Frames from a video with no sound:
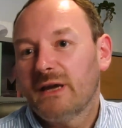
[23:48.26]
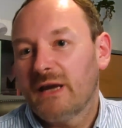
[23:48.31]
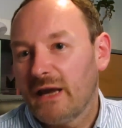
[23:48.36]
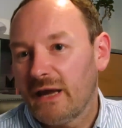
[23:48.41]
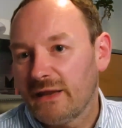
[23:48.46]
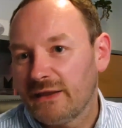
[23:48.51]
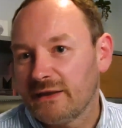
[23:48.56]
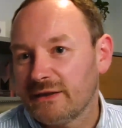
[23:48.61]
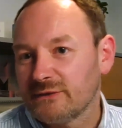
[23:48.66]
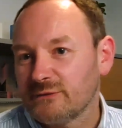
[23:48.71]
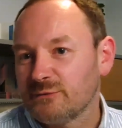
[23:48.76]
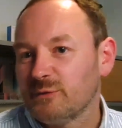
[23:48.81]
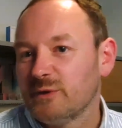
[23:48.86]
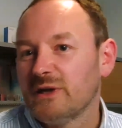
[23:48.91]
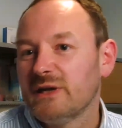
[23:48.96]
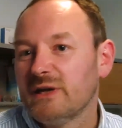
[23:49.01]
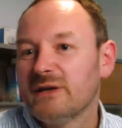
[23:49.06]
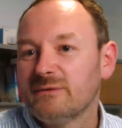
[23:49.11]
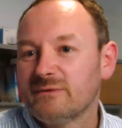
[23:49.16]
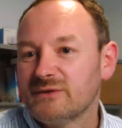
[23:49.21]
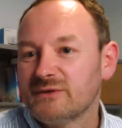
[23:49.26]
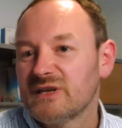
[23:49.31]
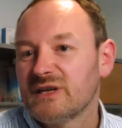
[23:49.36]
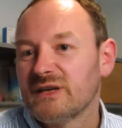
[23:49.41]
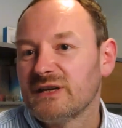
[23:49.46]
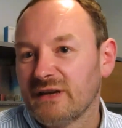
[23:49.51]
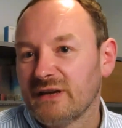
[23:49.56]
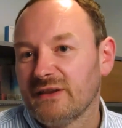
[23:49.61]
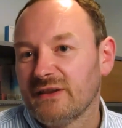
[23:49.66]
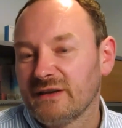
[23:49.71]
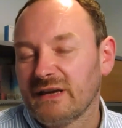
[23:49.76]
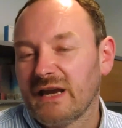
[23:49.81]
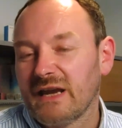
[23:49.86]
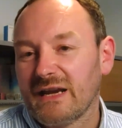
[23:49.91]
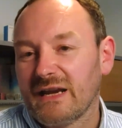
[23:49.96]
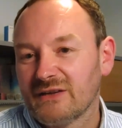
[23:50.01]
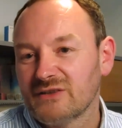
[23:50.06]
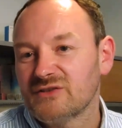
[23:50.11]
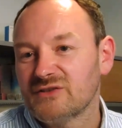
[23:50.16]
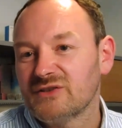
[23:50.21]
And that's where, say, I think
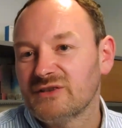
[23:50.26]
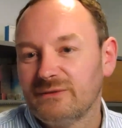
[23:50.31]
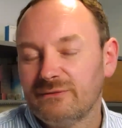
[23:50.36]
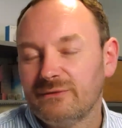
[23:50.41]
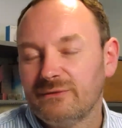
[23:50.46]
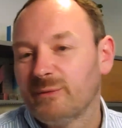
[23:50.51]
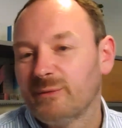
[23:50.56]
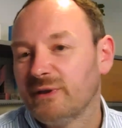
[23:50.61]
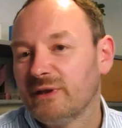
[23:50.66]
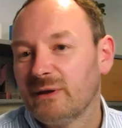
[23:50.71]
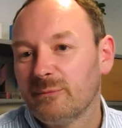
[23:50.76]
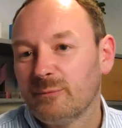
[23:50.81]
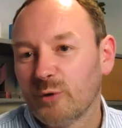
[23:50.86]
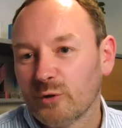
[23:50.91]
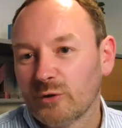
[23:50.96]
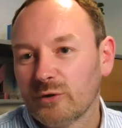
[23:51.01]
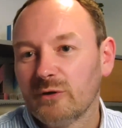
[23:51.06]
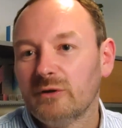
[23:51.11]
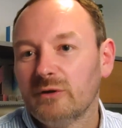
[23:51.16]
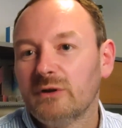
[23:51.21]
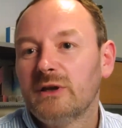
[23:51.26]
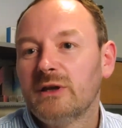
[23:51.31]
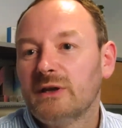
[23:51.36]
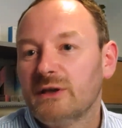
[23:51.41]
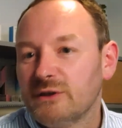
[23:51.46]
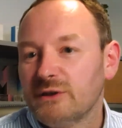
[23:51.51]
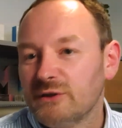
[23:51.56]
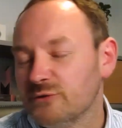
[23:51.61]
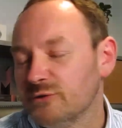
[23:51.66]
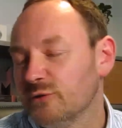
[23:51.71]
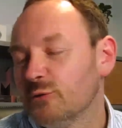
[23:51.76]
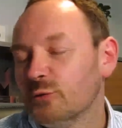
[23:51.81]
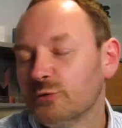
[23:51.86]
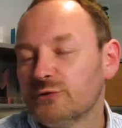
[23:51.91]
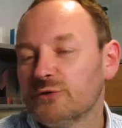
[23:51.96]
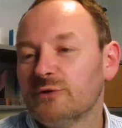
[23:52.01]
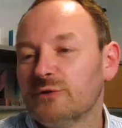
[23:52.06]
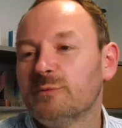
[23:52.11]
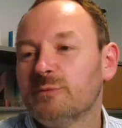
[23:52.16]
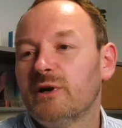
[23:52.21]
actually flipping that model using
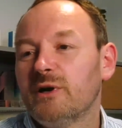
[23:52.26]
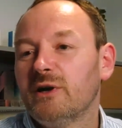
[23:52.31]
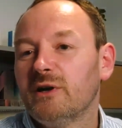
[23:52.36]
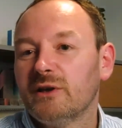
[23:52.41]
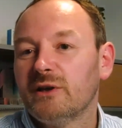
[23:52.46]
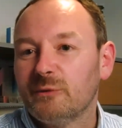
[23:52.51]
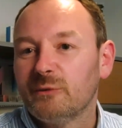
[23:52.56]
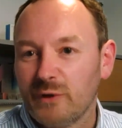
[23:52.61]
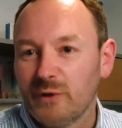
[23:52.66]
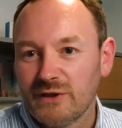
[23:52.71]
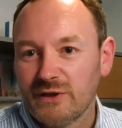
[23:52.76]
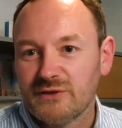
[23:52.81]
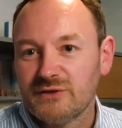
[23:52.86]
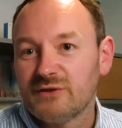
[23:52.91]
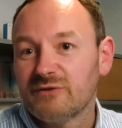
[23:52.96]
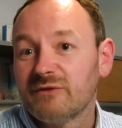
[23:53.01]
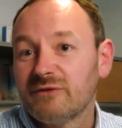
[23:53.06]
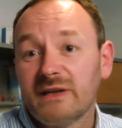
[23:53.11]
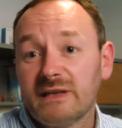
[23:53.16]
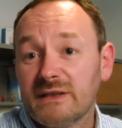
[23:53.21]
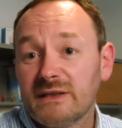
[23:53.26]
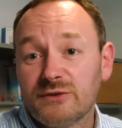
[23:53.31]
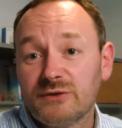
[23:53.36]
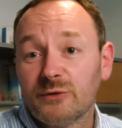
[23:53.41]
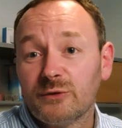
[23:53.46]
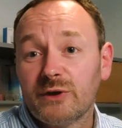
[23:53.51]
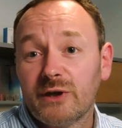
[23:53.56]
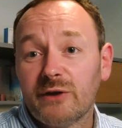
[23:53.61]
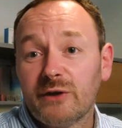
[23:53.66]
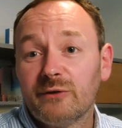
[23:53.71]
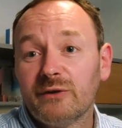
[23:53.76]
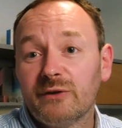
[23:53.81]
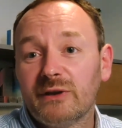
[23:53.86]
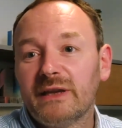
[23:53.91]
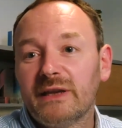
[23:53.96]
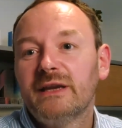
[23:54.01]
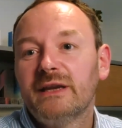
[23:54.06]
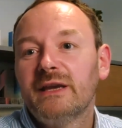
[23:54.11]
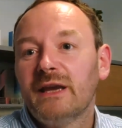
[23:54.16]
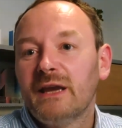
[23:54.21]
autopilot with a zero AD join
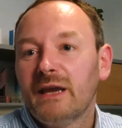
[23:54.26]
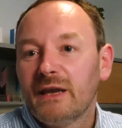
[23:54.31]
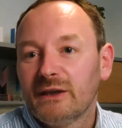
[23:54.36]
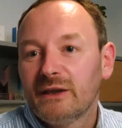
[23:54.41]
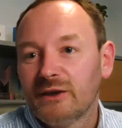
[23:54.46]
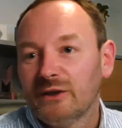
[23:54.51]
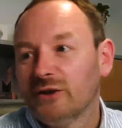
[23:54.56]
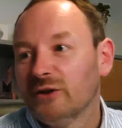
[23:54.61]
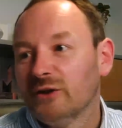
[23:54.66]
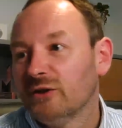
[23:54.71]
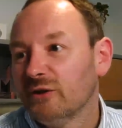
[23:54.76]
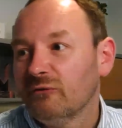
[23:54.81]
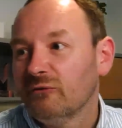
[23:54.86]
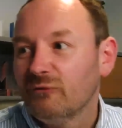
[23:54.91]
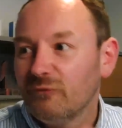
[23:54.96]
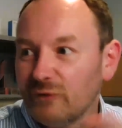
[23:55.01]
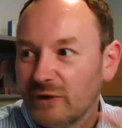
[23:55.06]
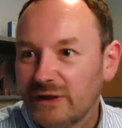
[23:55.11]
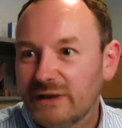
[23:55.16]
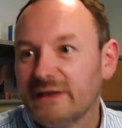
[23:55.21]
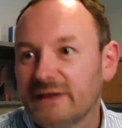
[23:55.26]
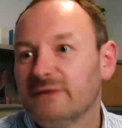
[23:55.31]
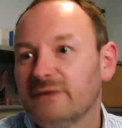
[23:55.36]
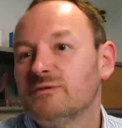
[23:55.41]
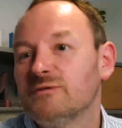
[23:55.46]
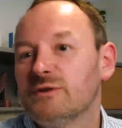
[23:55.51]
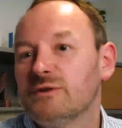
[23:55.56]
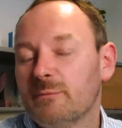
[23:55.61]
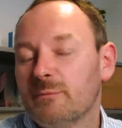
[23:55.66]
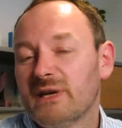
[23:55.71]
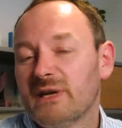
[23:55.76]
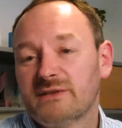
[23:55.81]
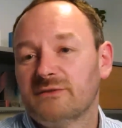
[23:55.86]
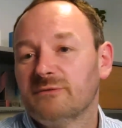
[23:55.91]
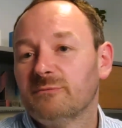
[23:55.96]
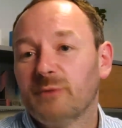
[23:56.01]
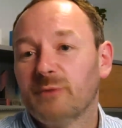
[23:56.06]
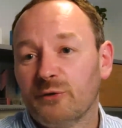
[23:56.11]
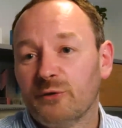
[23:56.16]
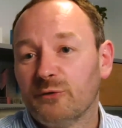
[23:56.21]
only, really gives you the best of
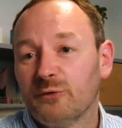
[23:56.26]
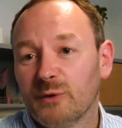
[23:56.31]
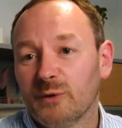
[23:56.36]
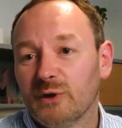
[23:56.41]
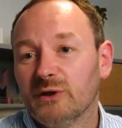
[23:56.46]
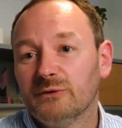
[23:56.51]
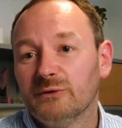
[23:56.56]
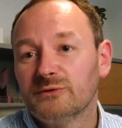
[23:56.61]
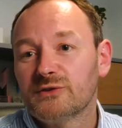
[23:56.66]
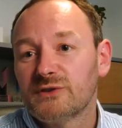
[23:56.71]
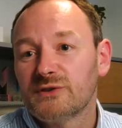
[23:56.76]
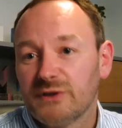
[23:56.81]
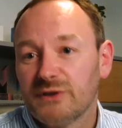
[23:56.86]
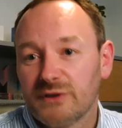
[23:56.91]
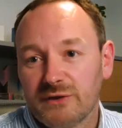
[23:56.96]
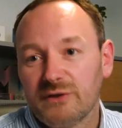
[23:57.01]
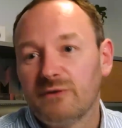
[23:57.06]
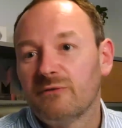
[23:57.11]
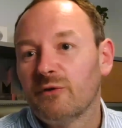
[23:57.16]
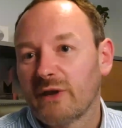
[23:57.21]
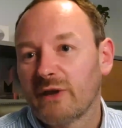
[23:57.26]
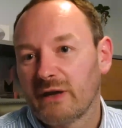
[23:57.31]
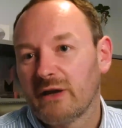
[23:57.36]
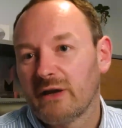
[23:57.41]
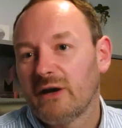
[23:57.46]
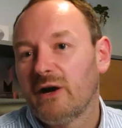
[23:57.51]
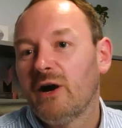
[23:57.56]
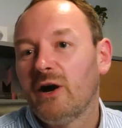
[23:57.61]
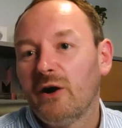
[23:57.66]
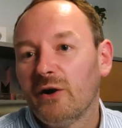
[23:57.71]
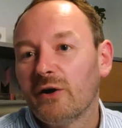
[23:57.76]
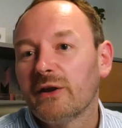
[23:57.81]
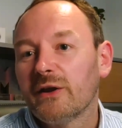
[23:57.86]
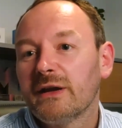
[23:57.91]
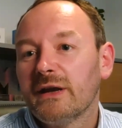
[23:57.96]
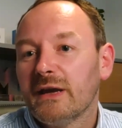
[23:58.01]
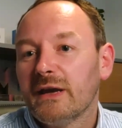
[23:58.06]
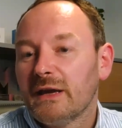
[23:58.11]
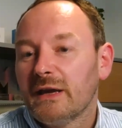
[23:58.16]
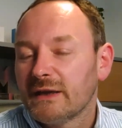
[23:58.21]
both worlds. You've got that
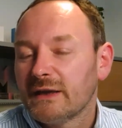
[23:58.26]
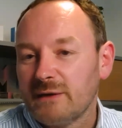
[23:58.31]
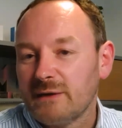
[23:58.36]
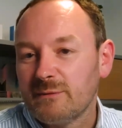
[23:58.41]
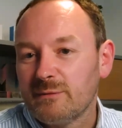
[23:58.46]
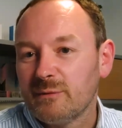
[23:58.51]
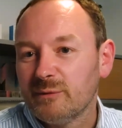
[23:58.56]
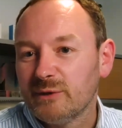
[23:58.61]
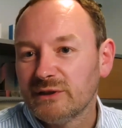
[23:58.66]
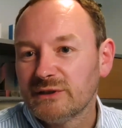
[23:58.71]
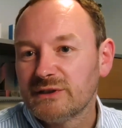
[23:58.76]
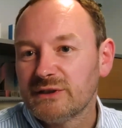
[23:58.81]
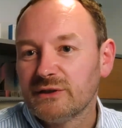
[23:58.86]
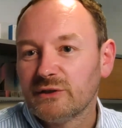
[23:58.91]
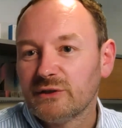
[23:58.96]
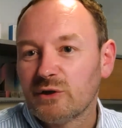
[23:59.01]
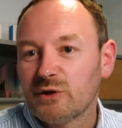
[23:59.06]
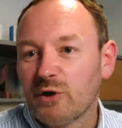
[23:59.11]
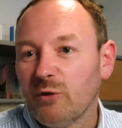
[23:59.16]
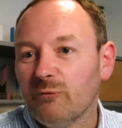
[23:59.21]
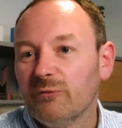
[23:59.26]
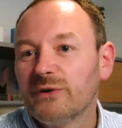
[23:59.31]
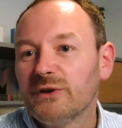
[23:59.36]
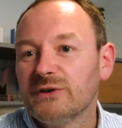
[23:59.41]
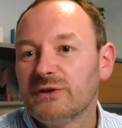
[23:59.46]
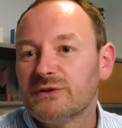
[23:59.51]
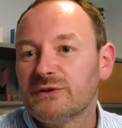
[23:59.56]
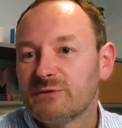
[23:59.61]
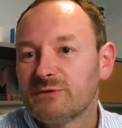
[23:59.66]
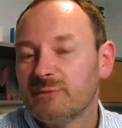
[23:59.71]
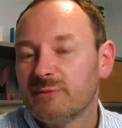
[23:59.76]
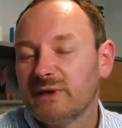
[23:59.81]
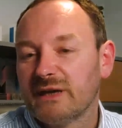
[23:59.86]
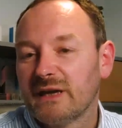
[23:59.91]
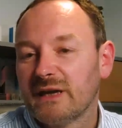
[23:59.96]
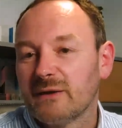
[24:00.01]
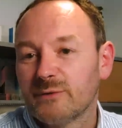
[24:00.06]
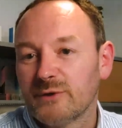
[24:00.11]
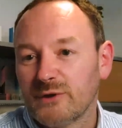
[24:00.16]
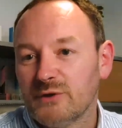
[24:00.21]
high capability and confidence of being
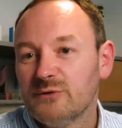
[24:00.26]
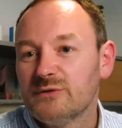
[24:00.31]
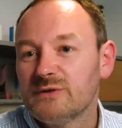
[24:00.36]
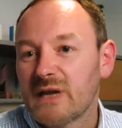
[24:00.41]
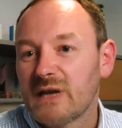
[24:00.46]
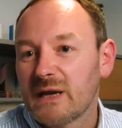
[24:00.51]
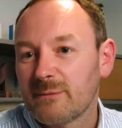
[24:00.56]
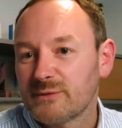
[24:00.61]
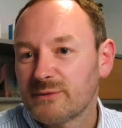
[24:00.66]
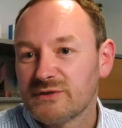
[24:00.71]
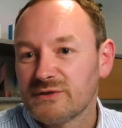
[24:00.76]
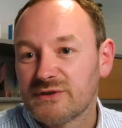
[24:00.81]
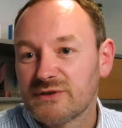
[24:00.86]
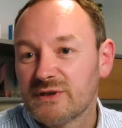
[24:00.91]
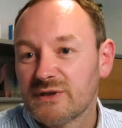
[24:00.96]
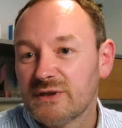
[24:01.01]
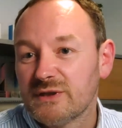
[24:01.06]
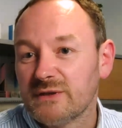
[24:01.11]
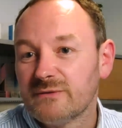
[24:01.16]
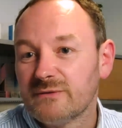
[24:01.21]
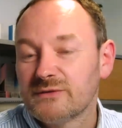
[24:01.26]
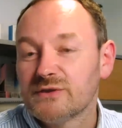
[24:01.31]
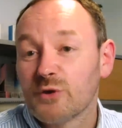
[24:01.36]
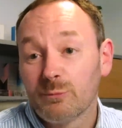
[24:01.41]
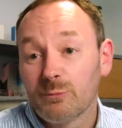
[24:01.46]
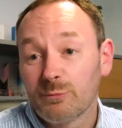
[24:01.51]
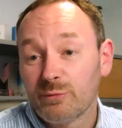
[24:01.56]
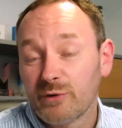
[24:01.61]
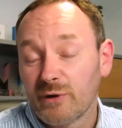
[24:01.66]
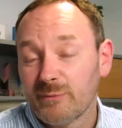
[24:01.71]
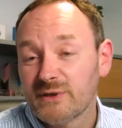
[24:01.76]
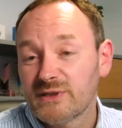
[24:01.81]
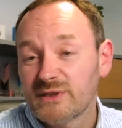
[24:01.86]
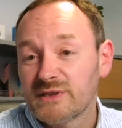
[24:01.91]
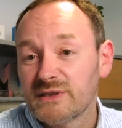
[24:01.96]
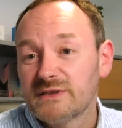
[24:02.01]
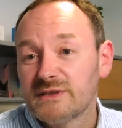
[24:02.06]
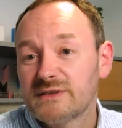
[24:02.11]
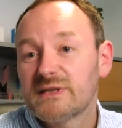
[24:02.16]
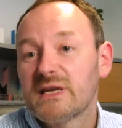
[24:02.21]
able to use apps and services
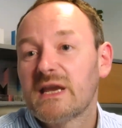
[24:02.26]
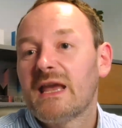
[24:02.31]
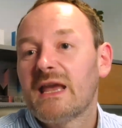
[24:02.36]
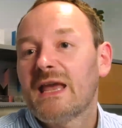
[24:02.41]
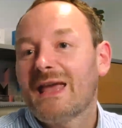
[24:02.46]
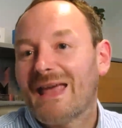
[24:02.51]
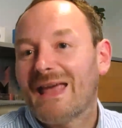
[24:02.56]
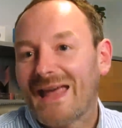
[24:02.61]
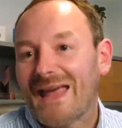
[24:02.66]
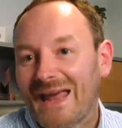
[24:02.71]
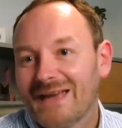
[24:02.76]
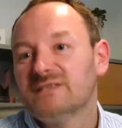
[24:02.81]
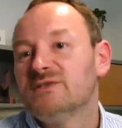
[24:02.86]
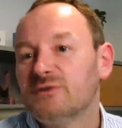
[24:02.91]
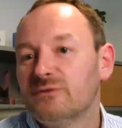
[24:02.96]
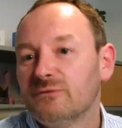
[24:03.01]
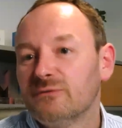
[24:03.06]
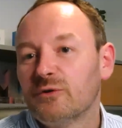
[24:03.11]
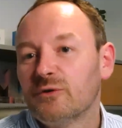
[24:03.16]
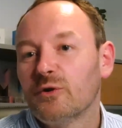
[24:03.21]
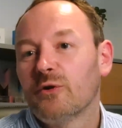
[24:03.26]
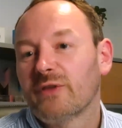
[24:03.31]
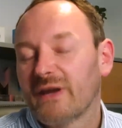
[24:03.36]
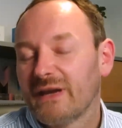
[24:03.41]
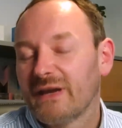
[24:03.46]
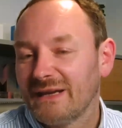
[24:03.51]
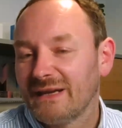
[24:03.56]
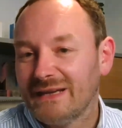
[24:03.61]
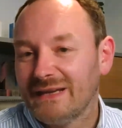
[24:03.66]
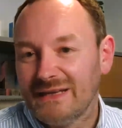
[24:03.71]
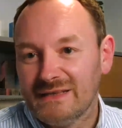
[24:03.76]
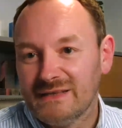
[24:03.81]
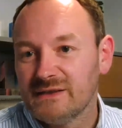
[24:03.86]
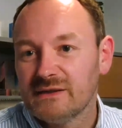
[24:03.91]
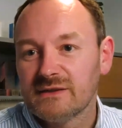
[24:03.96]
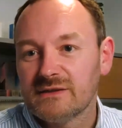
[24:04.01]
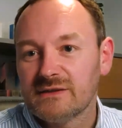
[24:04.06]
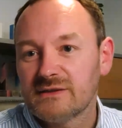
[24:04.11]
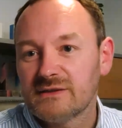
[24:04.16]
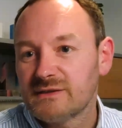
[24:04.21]
premises, and you've got that
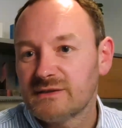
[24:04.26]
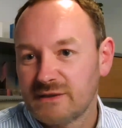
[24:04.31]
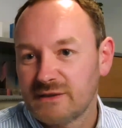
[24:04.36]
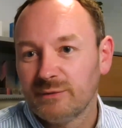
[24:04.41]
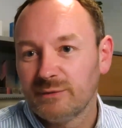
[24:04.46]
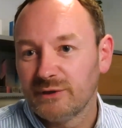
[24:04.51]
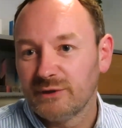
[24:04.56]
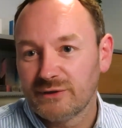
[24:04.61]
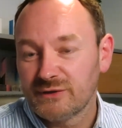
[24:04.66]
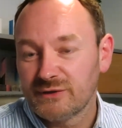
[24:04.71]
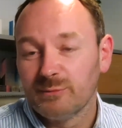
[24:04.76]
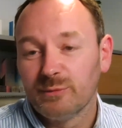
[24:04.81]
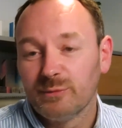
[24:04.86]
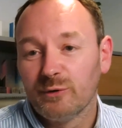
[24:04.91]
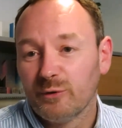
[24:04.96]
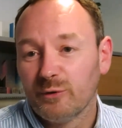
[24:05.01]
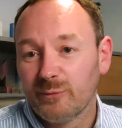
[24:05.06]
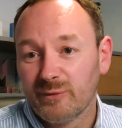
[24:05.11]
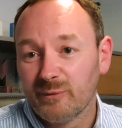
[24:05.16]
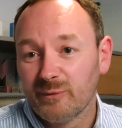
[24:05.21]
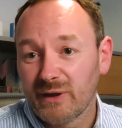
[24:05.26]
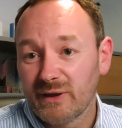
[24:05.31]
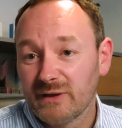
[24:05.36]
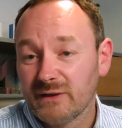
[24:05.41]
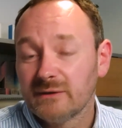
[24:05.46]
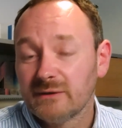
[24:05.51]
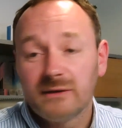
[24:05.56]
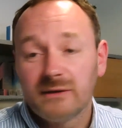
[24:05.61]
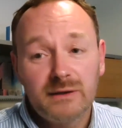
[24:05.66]
easiest, simplest deployment method.